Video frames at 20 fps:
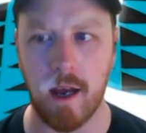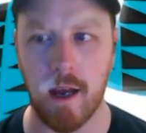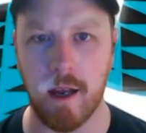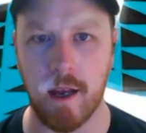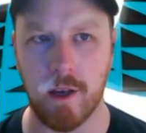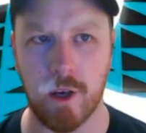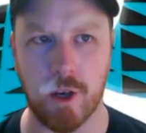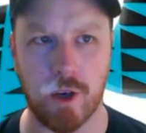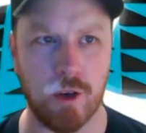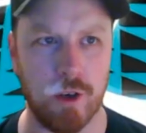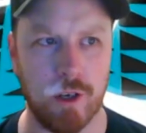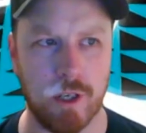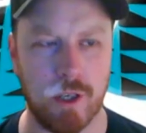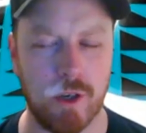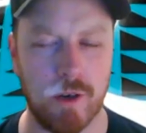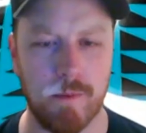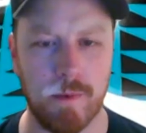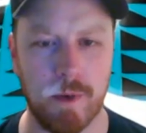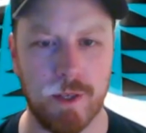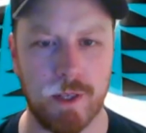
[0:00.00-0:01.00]
you could
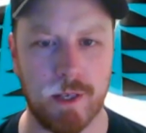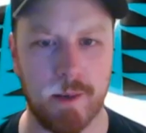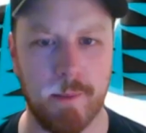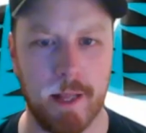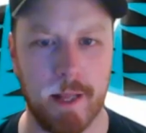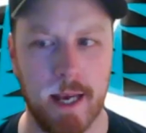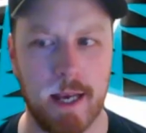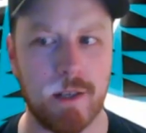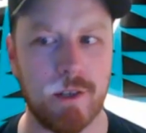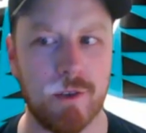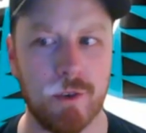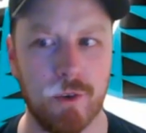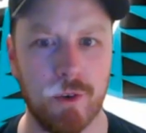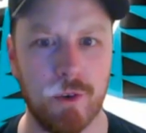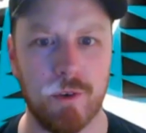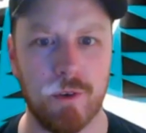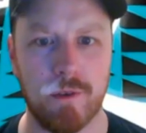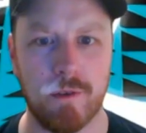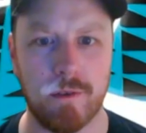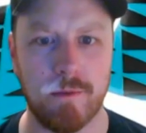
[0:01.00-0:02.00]
attribute some of that
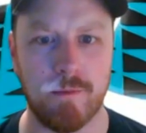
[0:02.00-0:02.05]
to